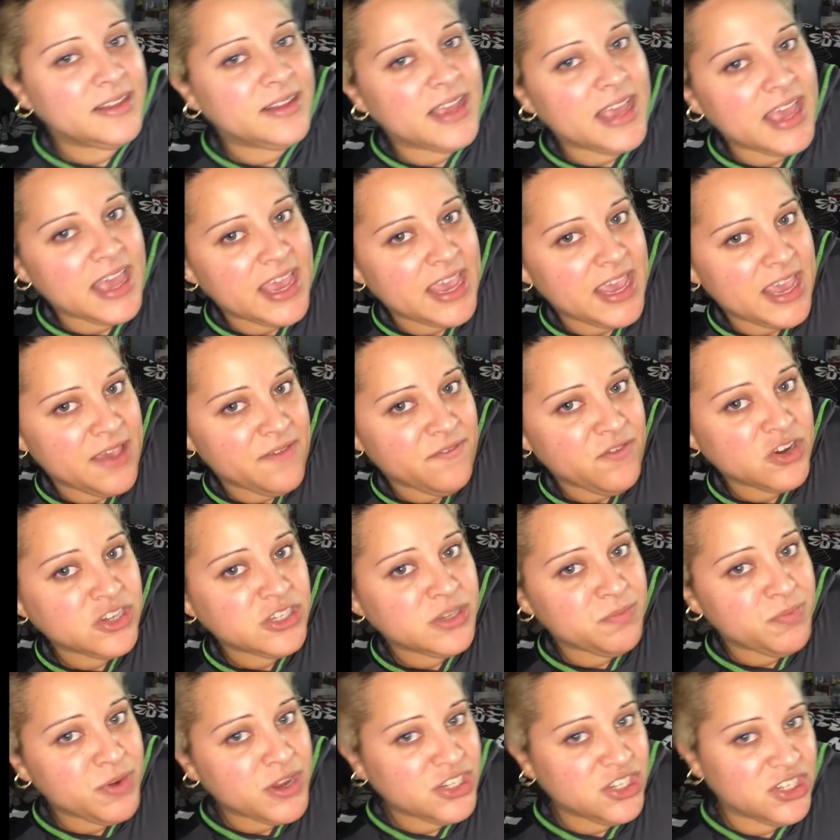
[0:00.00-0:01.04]
a first
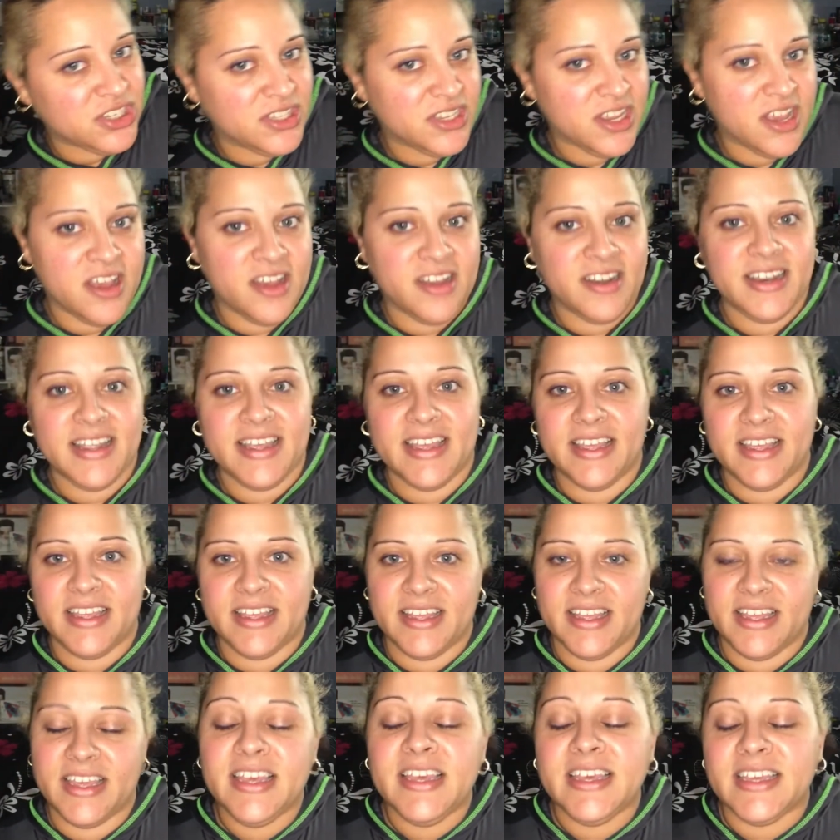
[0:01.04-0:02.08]
impressions on
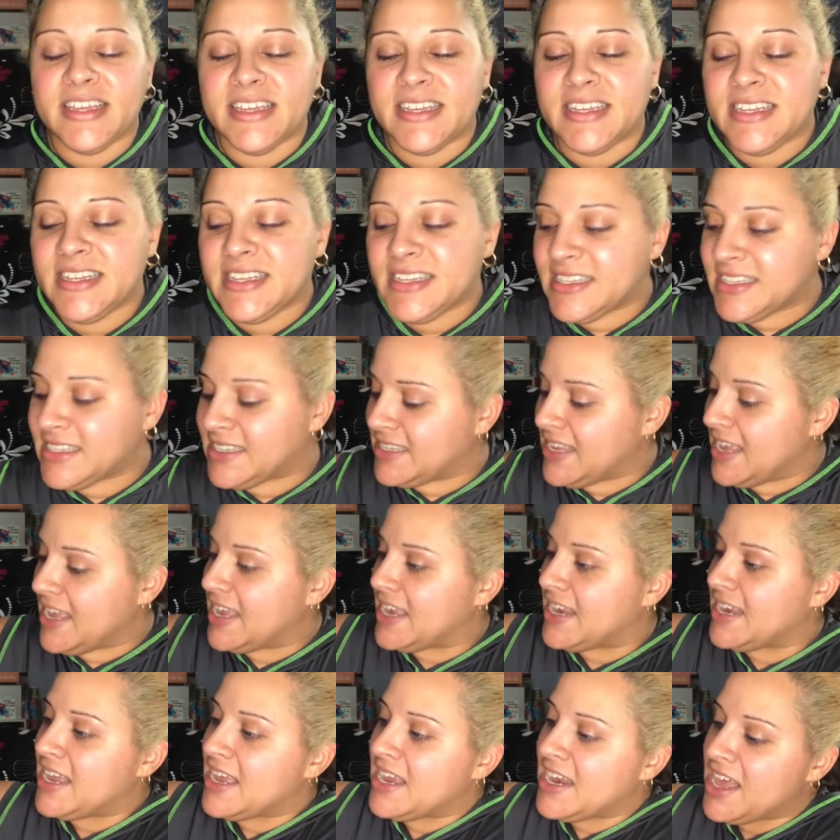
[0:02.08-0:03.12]
is
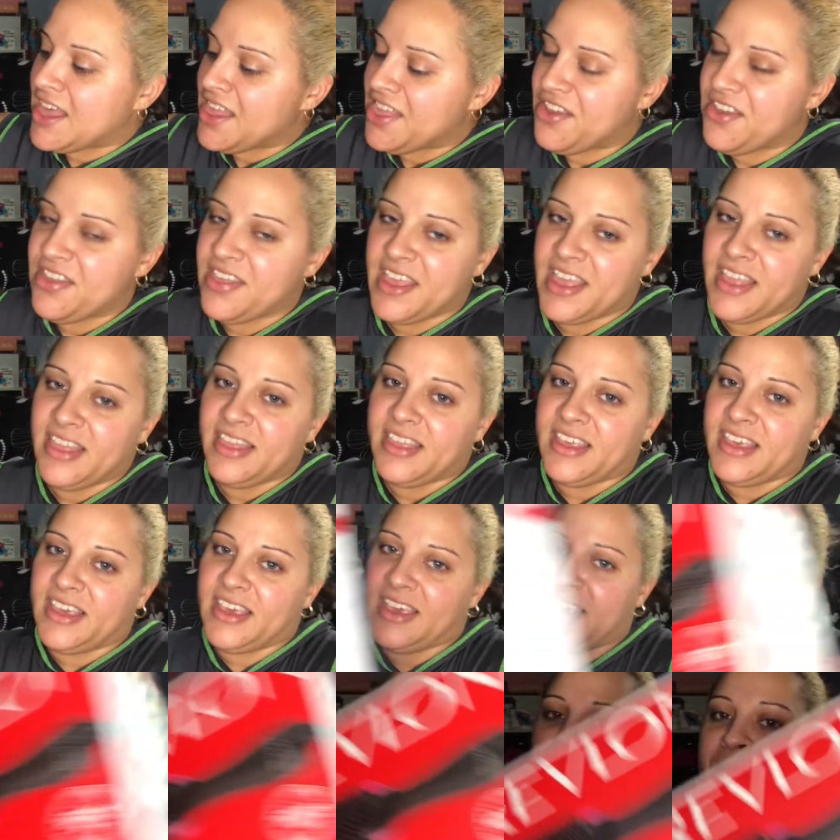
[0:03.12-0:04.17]
none other than
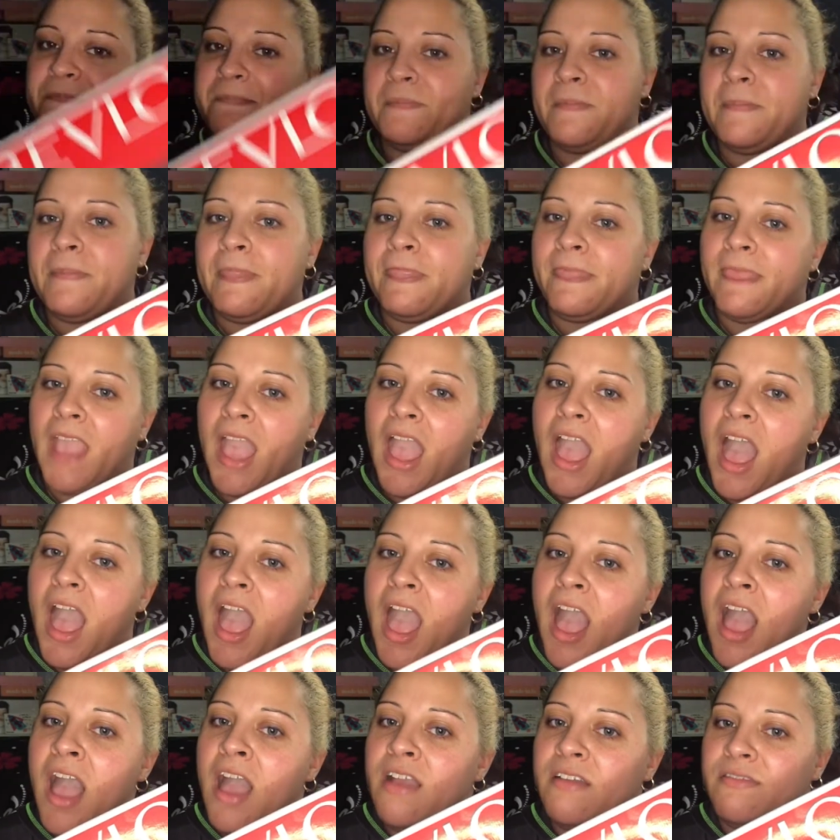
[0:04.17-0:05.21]
the
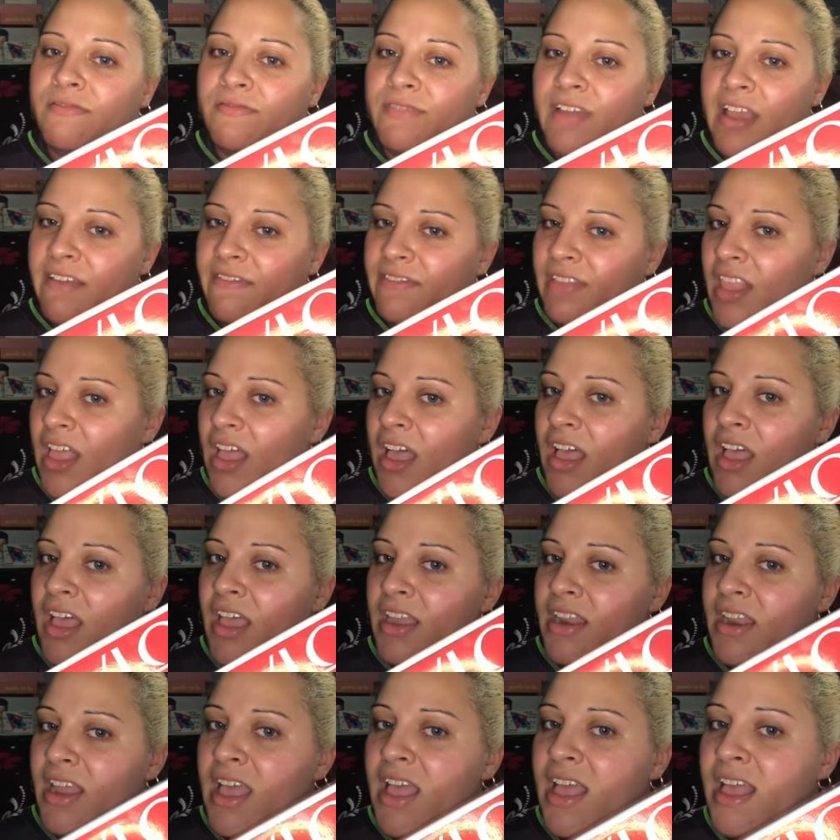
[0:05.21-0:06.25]

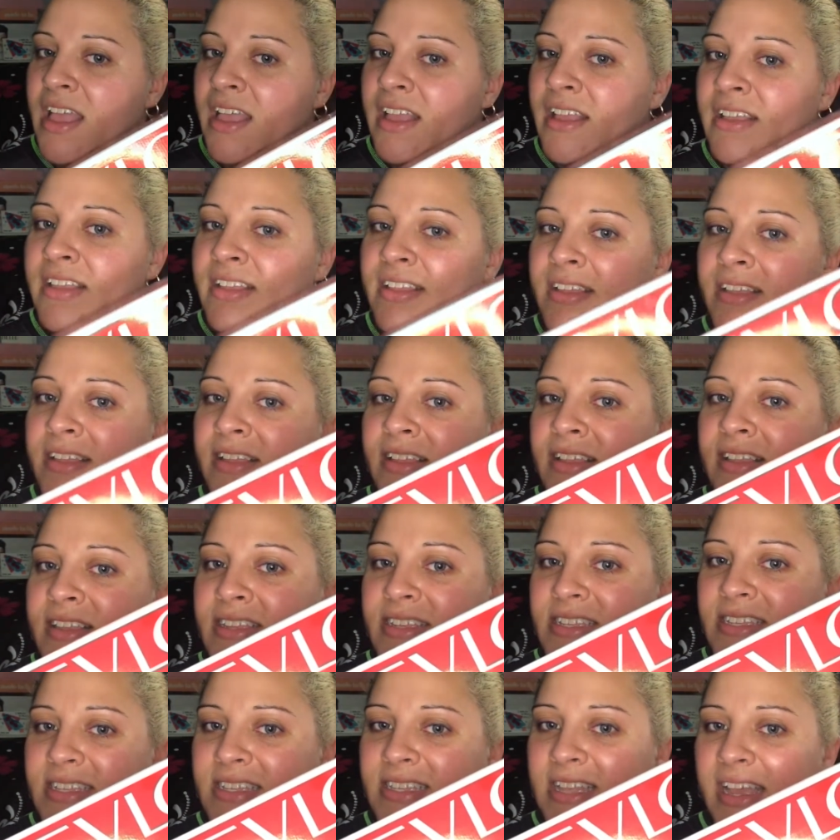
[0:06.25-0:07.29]
Revlon
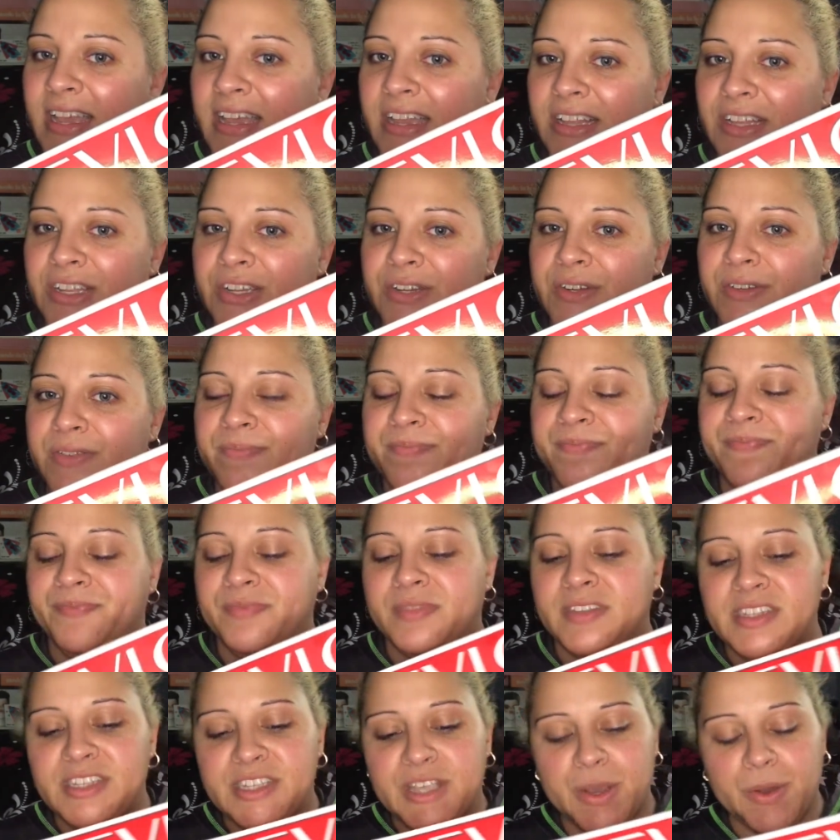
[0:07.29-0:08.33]
styler.
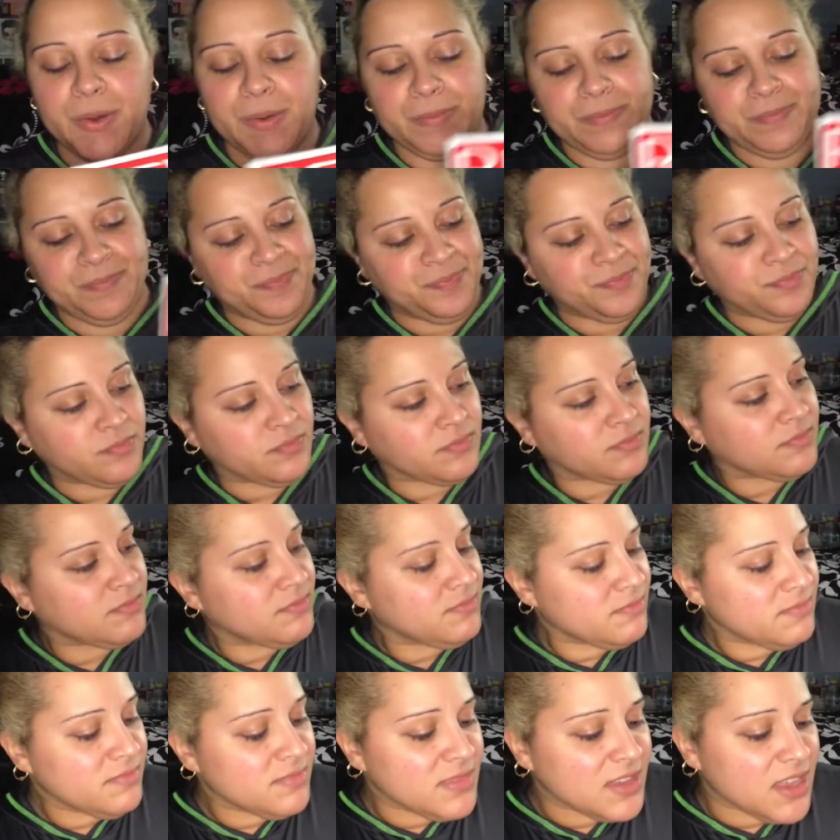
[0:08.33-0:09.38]
So
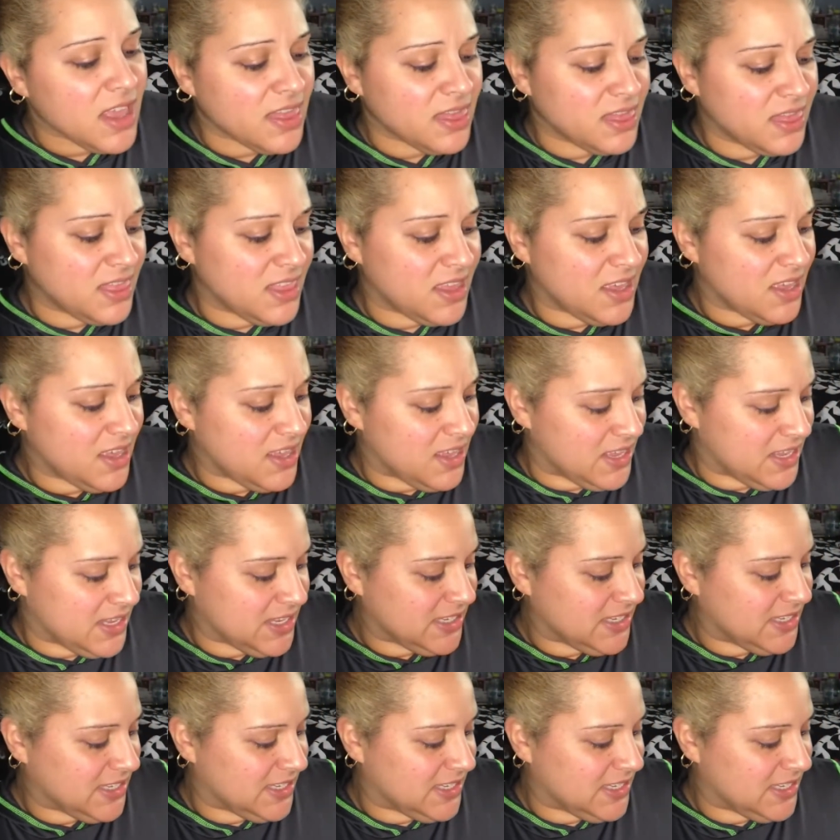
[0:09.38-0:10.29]
this